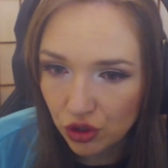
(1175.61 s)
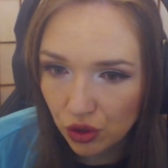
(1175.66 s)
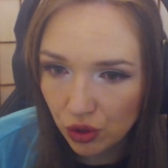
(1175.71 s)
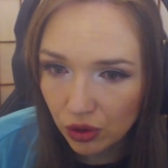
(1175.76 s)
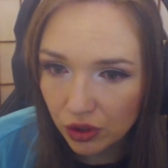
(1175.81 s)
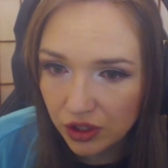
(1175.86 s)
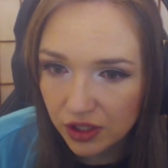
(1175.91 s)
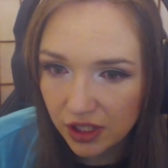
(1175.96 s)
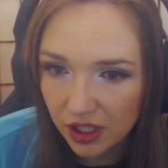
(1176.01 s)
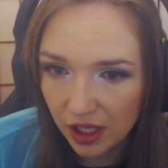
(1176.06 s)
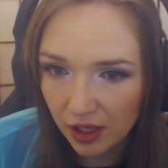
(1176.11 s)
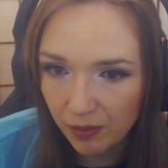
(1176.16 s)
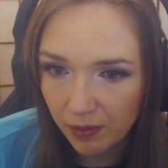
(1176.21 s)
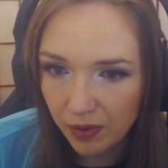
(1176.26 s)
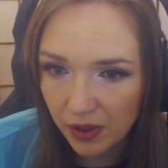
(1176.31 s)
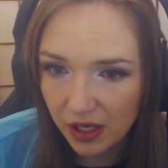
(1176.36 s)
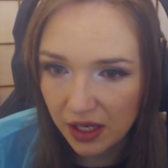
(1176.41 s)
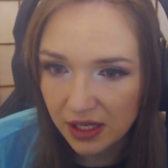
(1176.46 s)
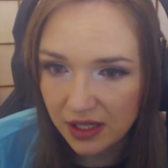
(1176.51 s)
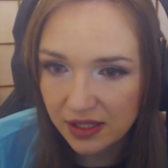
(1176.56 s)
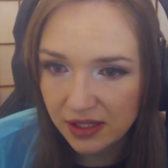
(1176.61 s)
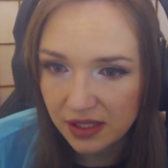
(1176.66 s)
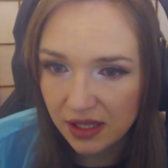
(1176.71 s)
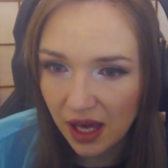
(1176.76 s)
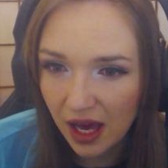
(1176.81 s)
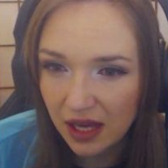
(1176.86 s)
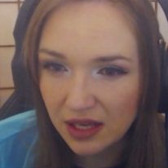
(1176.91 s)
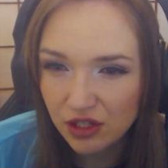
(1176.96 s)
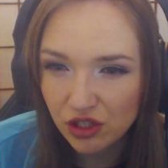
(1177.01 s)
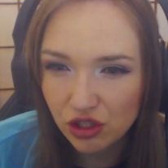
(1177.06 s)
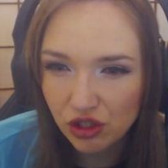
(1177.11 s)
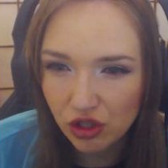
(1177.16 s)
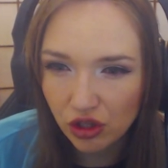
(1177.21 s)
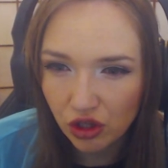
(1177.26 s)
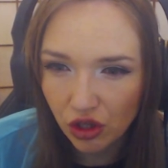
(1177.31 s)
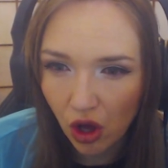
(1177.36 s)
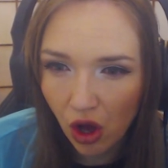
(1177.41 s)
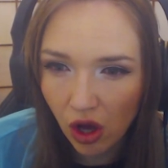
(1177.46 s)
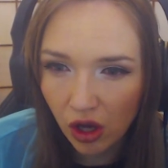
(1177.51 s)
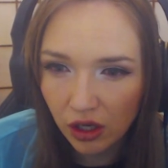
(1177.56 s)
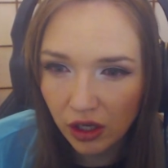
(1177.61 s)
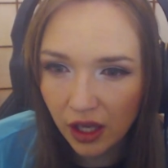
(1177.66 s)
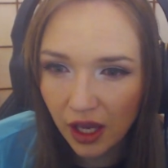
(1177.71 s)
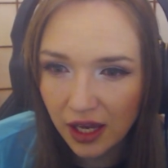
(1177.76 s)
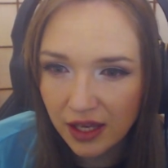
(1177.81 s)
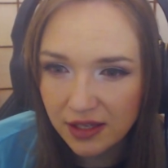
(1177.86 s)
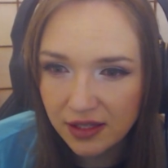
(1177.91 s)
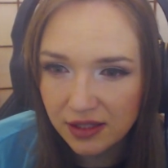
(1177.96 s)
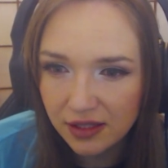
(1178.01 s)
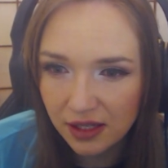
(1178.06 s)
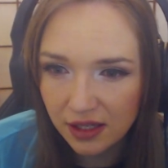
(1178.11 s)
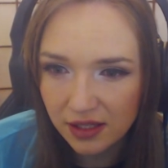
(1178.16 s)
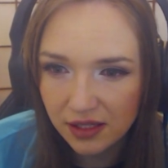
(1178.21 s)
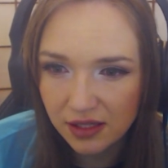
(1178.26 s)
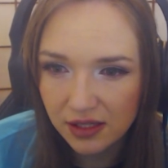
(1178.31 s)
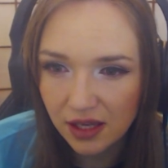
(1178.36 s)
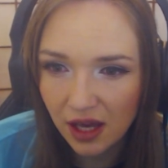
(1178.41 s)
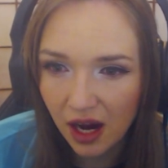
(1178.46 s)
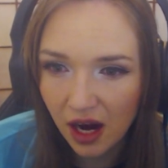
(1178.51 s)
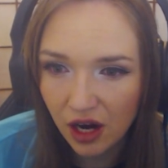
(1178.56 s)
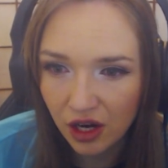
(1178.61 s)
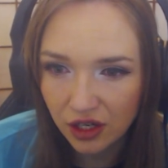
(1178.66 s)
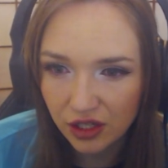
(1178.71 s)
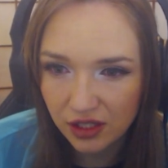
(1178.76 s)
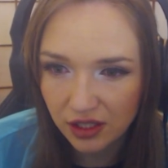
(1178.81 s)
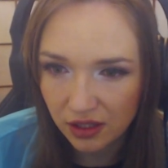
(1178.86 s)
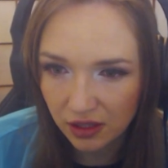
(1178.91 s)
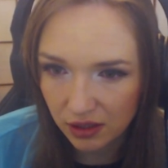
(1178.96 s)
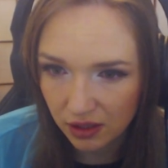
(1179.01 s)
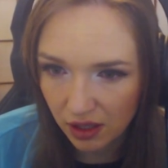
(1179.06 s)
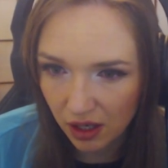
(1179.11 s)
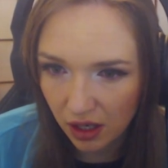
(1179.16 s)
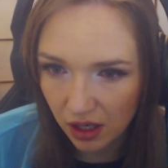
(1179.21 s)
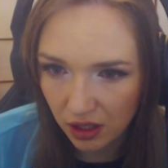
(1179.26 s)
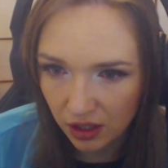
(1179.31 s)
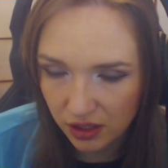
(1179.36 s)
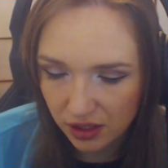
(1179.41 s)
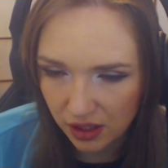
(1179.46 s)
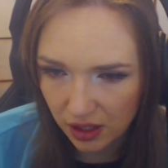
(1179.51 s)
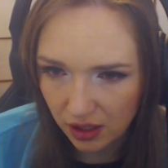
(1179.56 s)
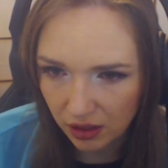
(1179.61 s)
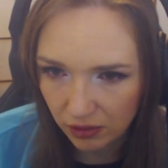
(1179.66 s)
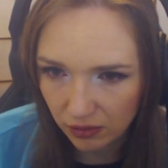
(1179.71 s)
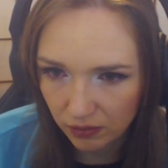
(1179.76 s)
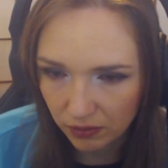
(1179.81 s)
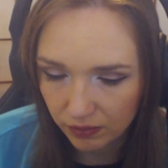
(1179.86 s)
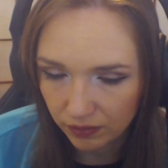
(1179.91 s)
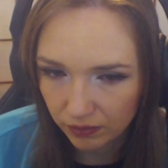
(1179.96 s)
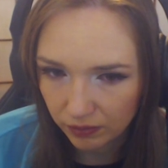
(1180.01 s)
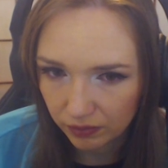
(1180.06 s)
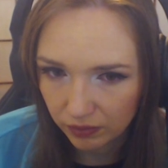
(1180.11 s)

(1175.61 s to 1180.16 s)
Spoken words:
tooltip is as long as this article.